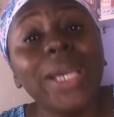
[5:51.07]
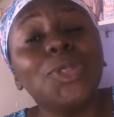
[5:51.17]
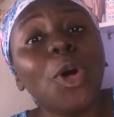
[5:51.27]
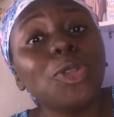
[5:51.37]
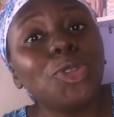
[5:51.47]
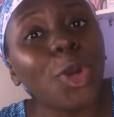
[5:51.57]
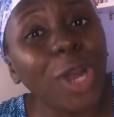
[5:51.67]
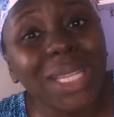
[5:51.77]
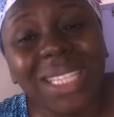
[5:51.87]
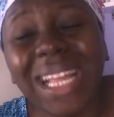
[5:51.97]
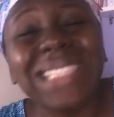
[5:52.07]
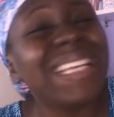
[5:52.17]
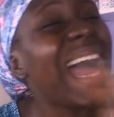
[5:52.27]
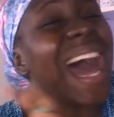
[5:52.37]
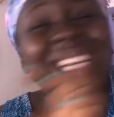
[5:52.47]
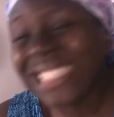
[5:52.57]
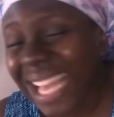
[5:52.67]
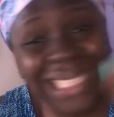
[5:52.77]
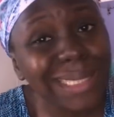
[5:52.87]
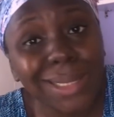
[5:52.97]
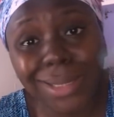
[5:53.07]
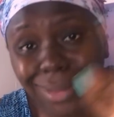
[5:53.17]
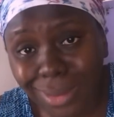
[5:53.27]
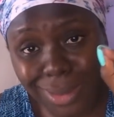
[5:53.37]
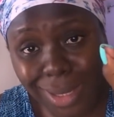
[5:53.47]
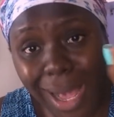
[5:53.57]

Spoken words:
He told Dorothy that the highest thing